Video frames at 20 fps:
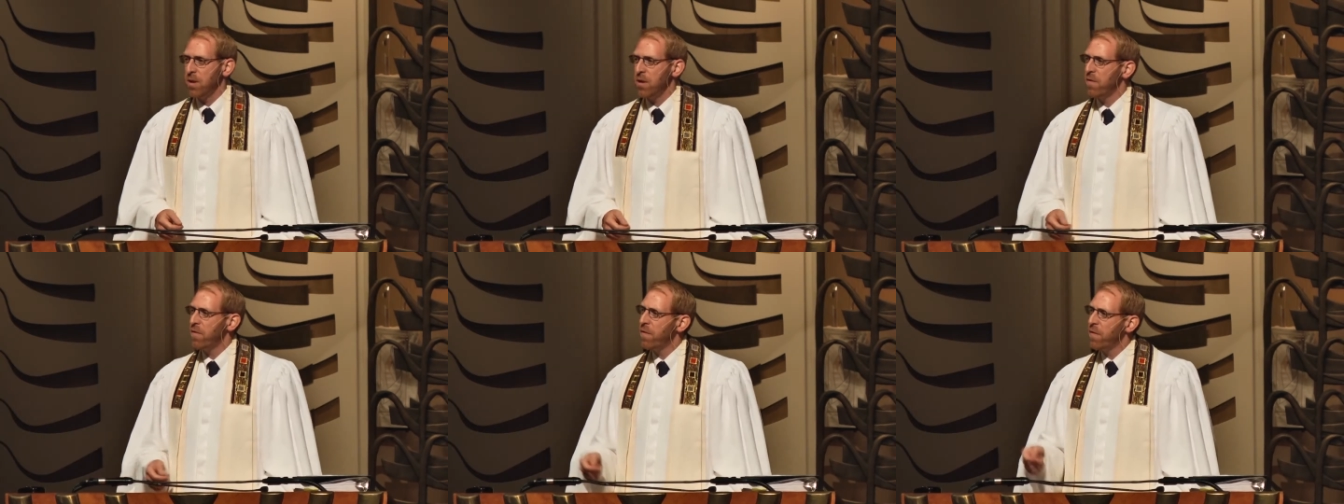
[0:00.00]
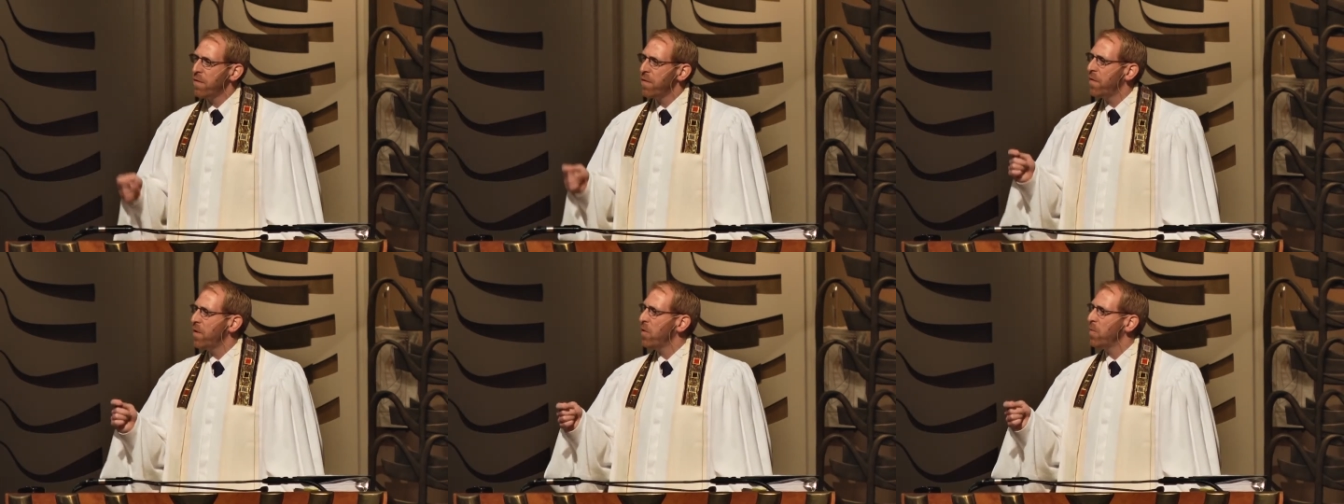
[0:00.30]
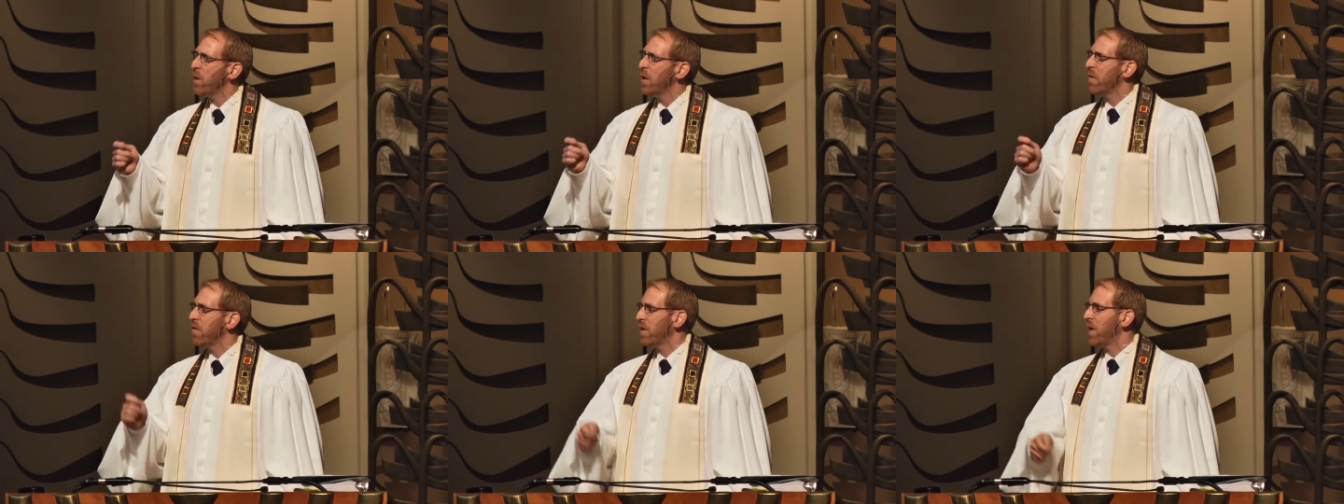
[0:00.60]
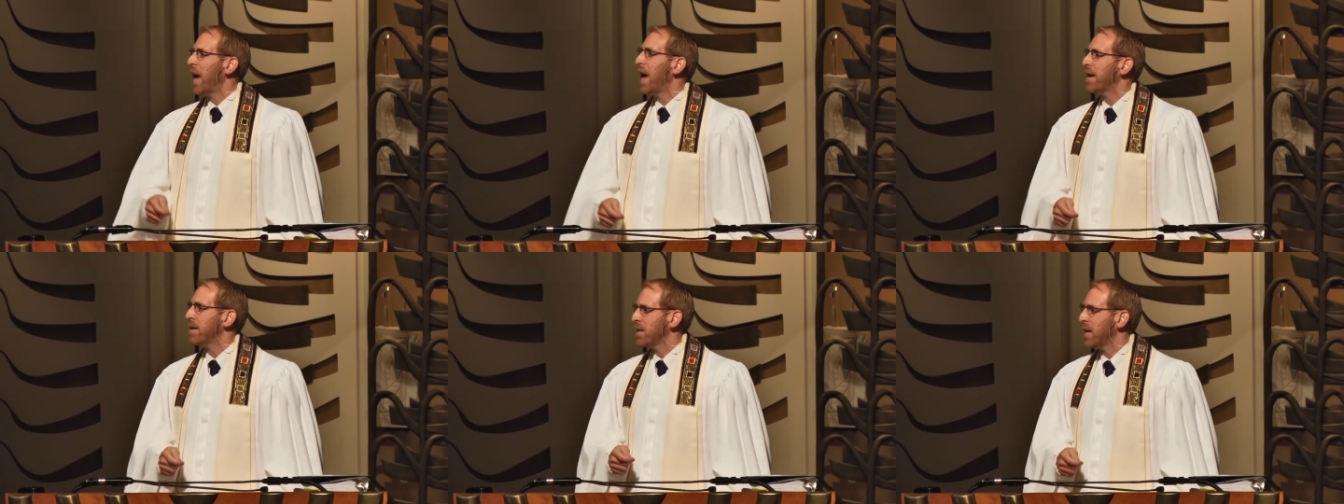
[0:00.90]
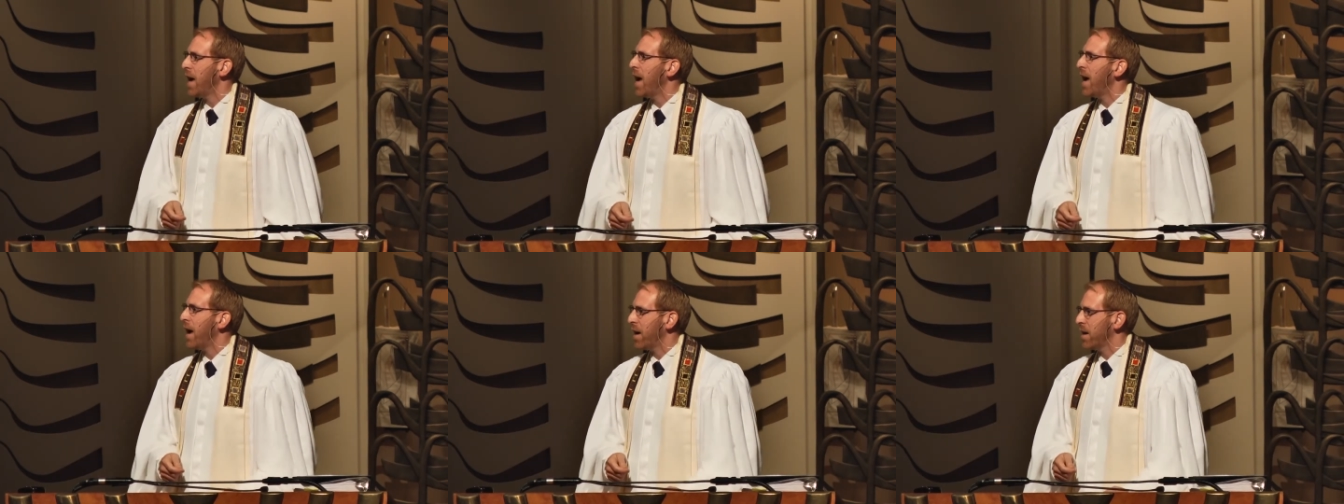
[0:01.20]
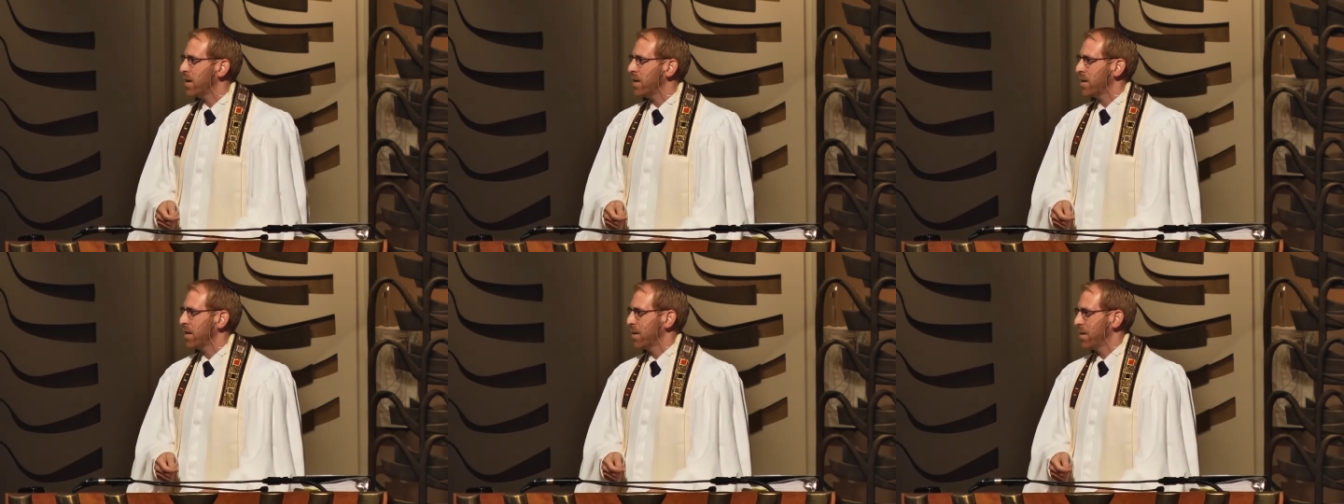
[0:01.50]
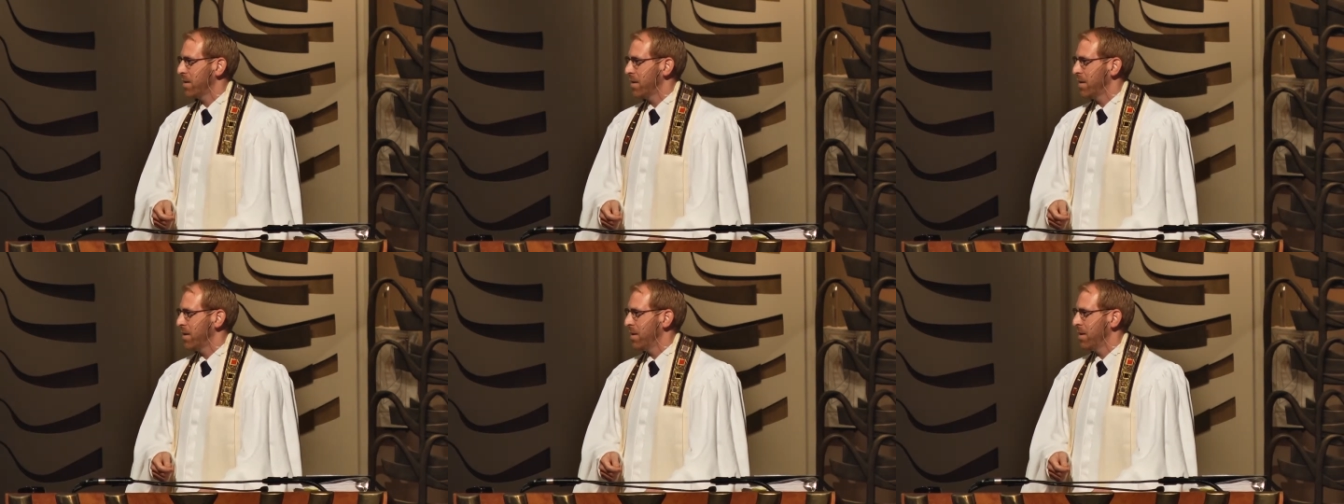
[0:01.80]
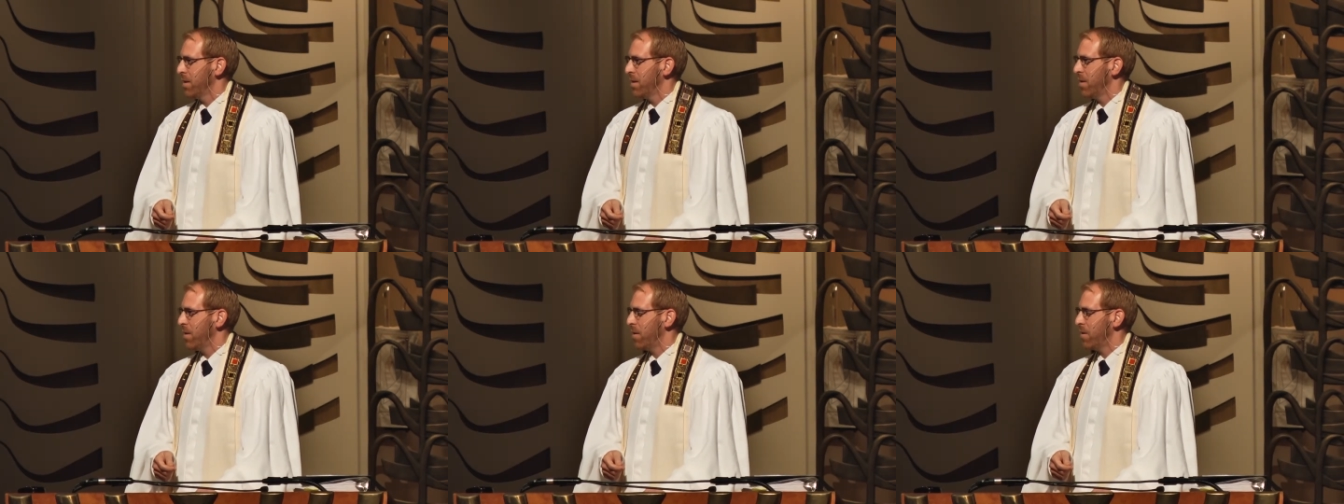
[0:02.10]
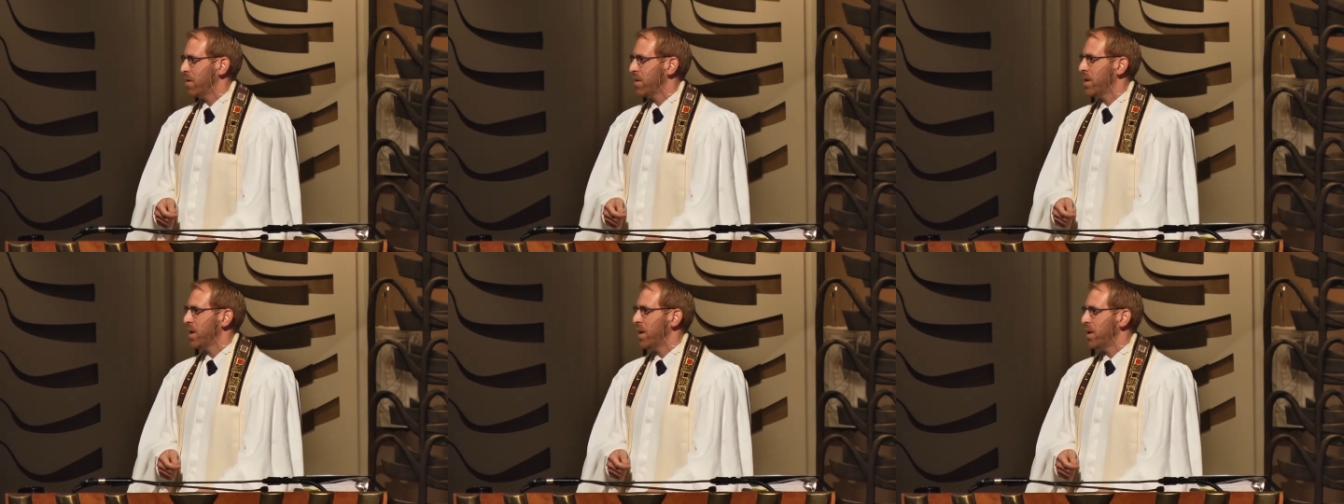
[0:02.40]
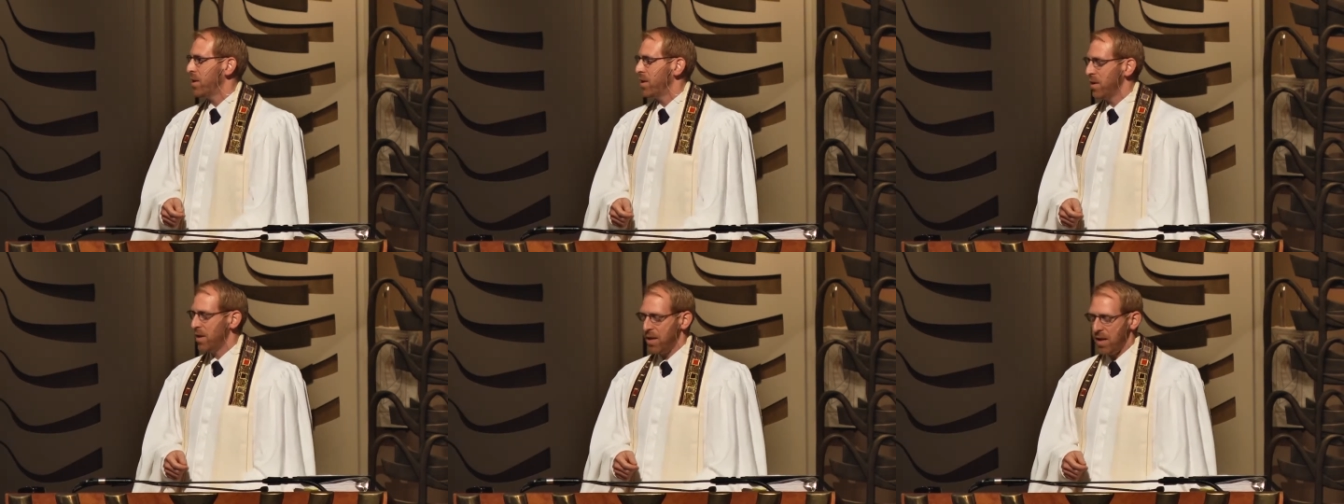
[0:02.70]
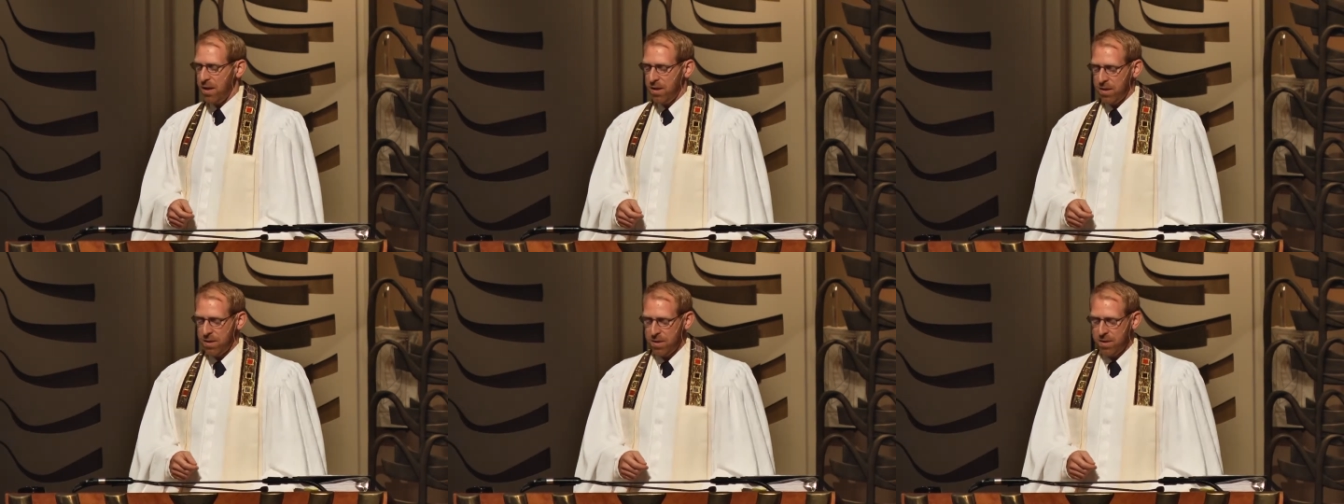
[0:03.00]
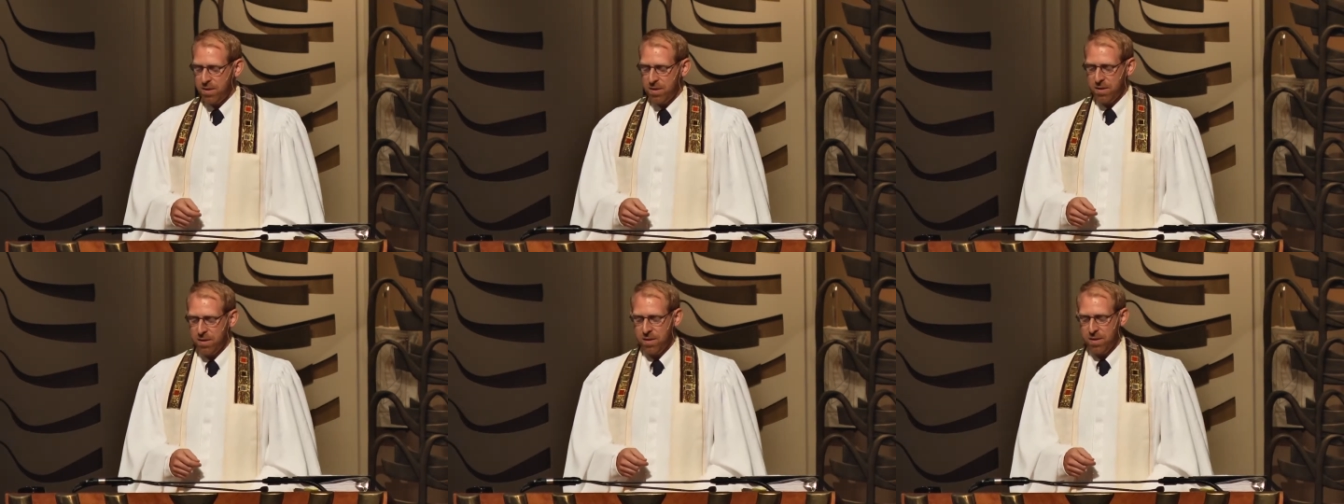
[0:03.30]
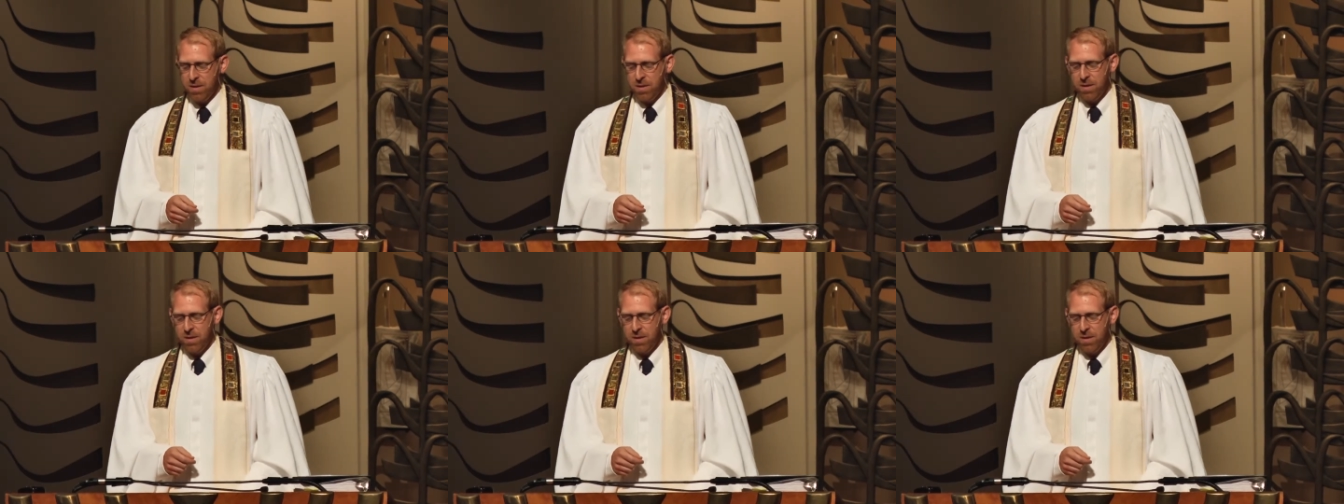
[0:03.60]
The fulfillment of that task, our sages tell us,